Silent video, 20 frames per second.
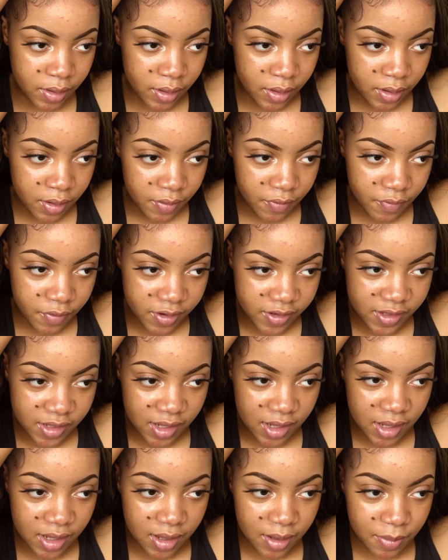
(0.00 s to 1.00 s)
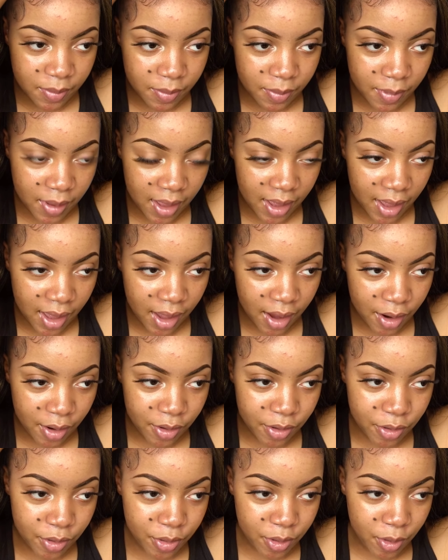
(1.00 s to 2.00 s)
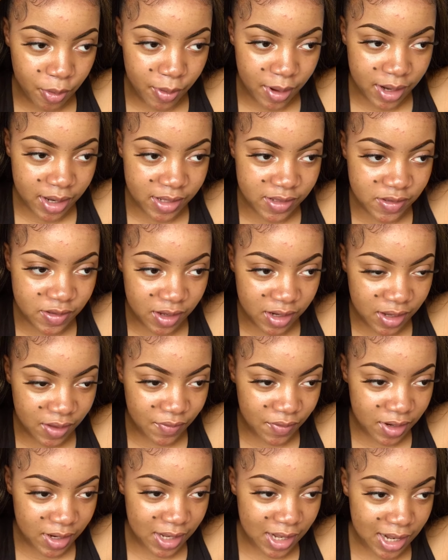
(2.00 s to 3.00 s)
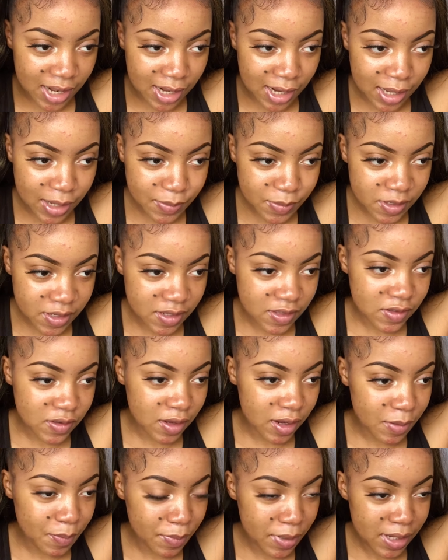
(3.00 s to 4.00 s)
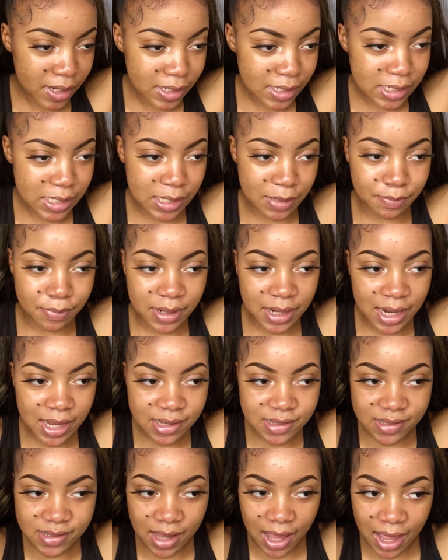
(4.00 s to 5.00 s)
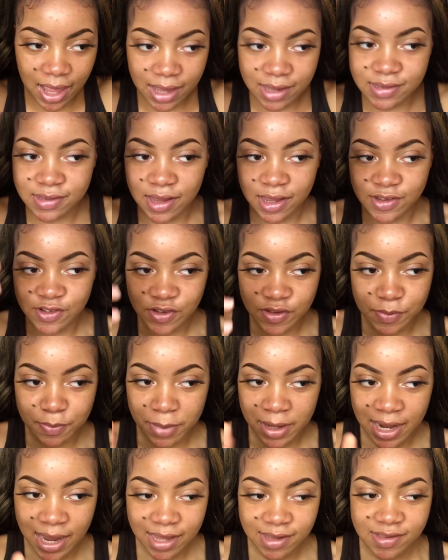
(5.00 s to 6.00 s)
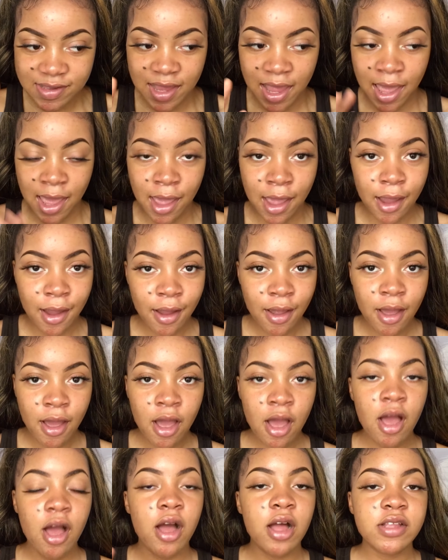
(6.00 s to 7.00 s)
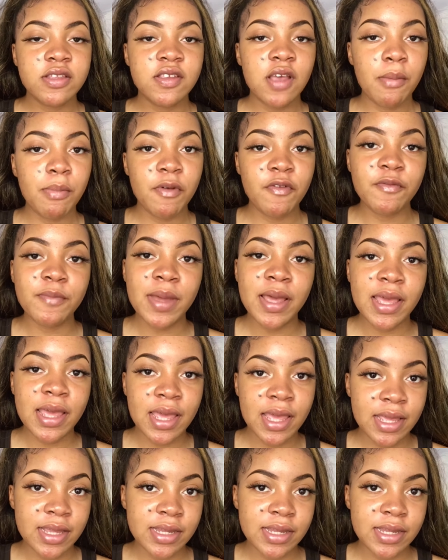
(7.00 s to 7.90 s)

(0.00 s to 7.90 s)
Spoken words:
Firstly, my hair, you know what, it's not even clipped, it's not pinned in place, guys. I just placed hair on top of my head.